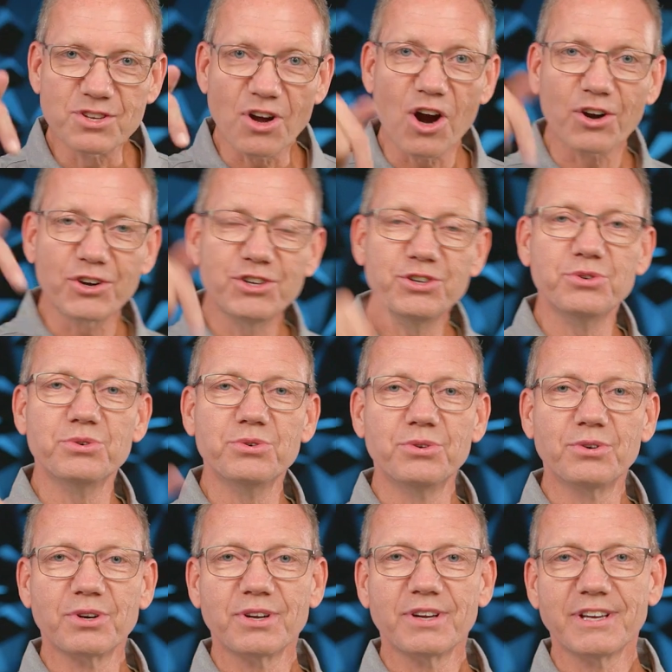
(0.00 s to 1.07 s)
are you
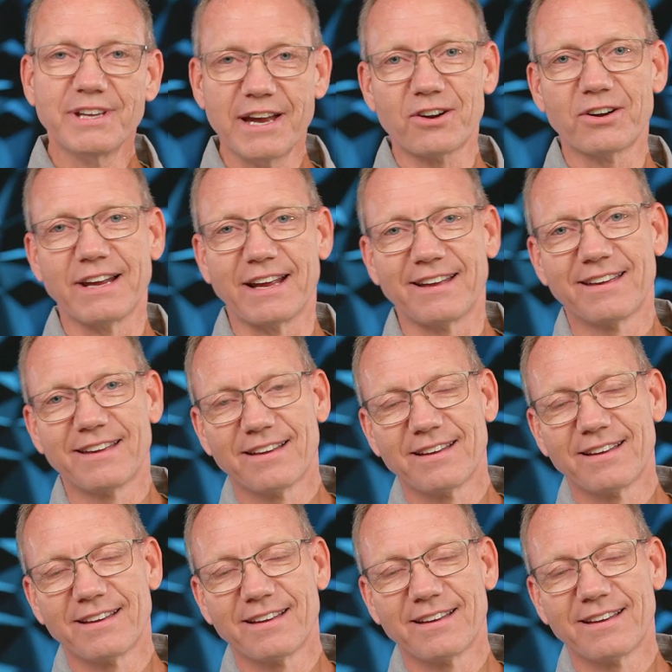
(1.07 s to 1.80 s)
carrying?